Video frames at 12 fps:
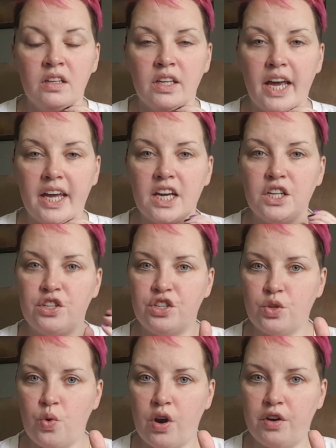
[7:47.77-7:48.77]
like it's
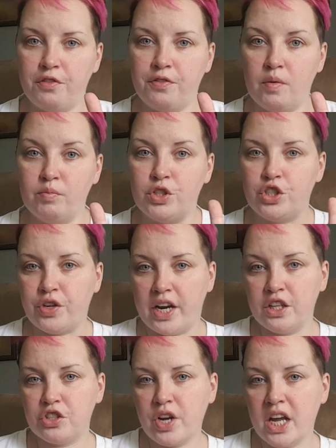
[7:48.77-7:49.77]
sore from
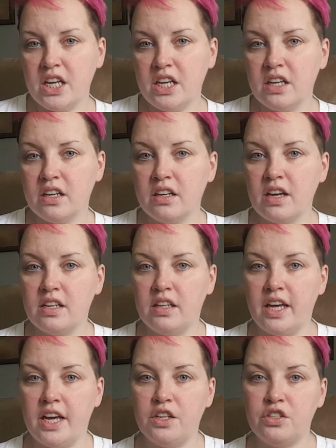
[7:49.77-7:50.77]
strength training and
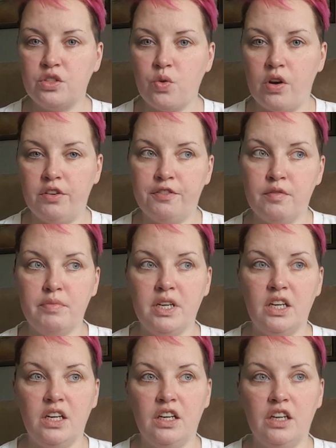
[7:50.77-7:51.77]
like sore from
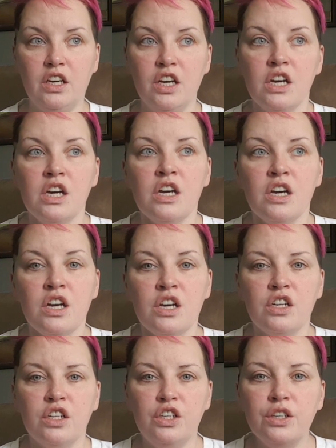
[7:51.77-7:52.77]
being
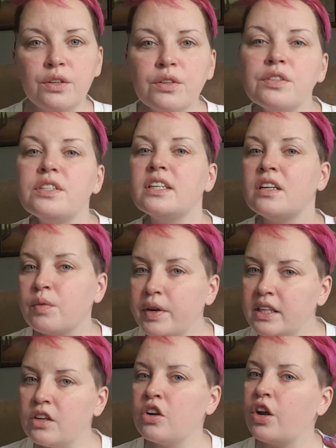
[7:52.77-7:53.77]
used in a
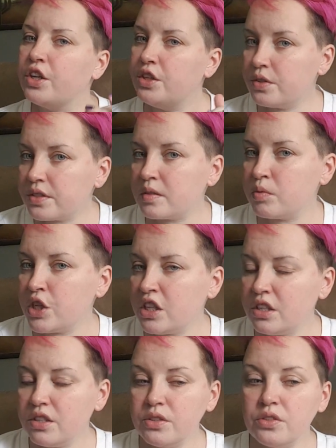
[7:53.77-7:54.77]
way they're not used to
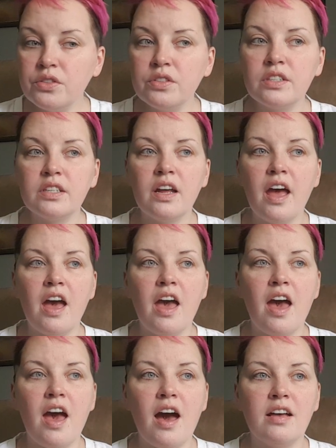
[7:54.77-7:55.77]
being used,
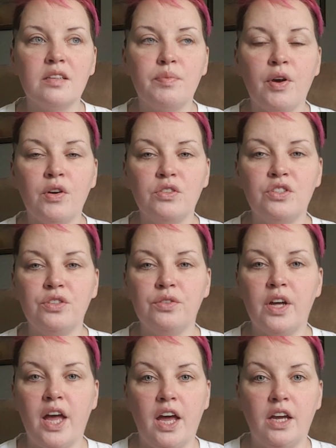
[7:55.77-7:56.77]
as opposed to
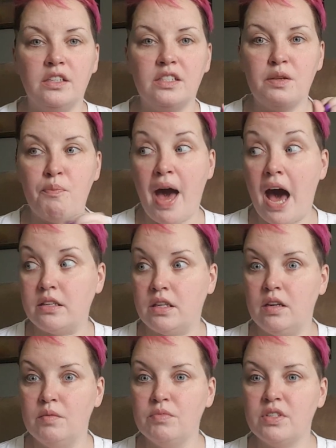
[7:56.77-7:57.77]
like
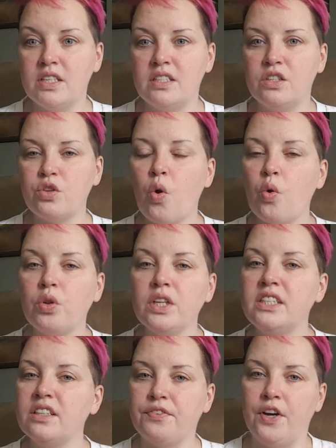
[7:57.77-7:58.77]
spasms. It's a
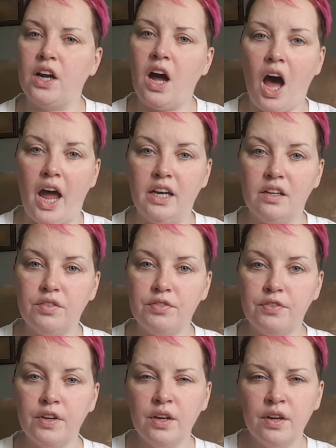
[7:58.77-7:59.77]
totally different kind of